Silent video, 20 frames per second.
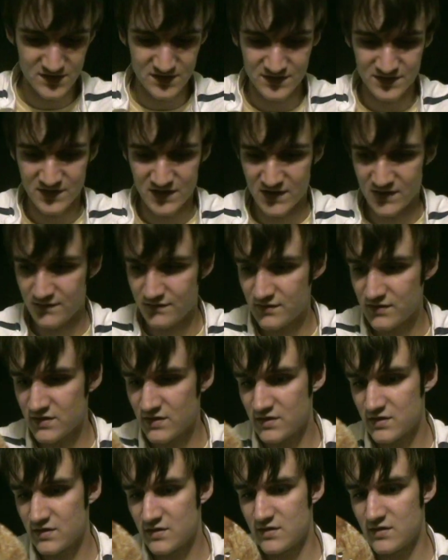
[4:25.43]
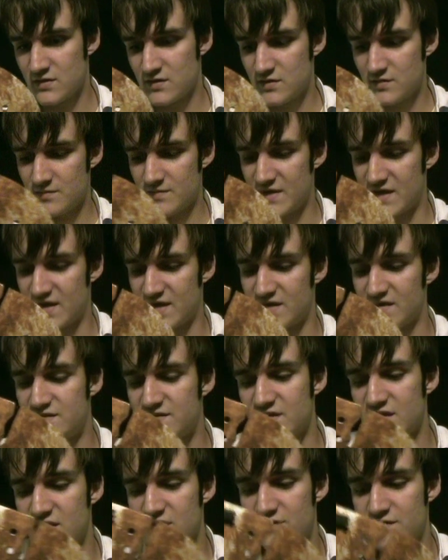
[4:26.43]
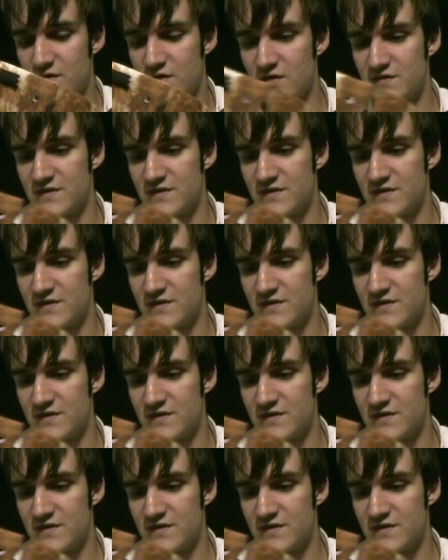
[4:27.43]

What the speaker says: doesn't have bad eyesight as far